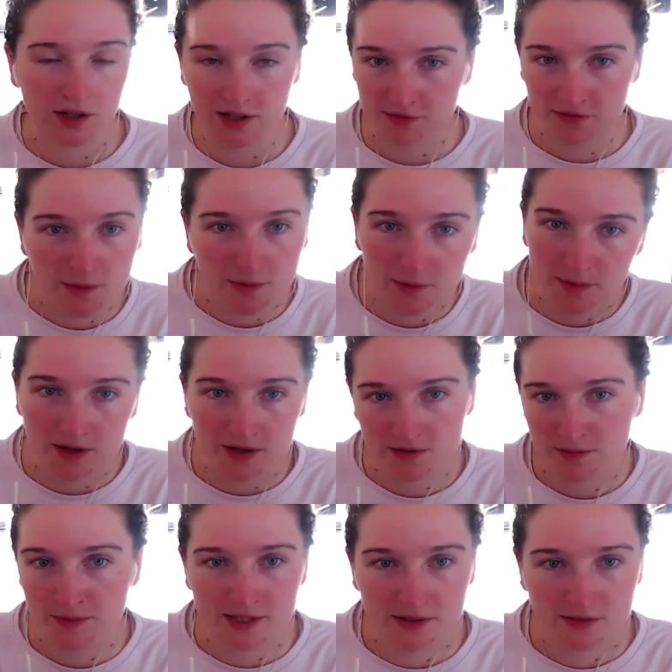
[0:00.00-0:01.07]
a fibroblast
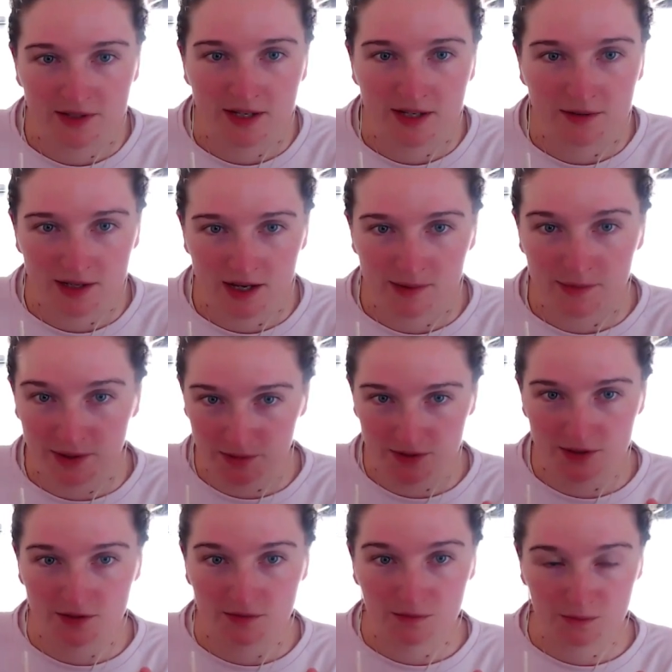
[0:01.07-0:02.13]
from a different cell type, but you
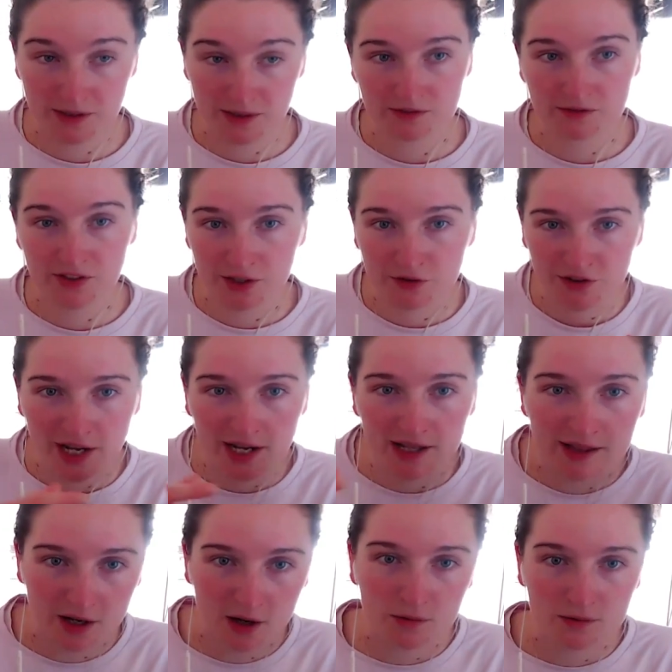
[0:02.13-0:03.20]
want to
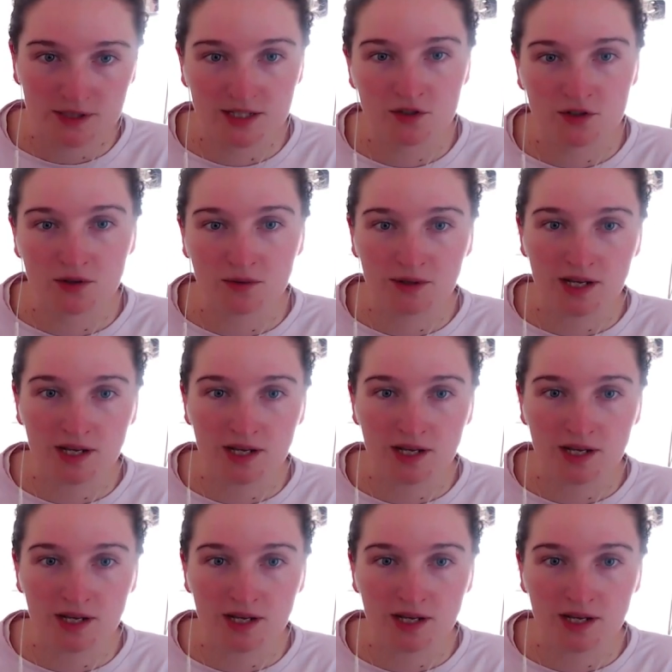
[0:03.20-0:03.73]
recreate the whole tissue.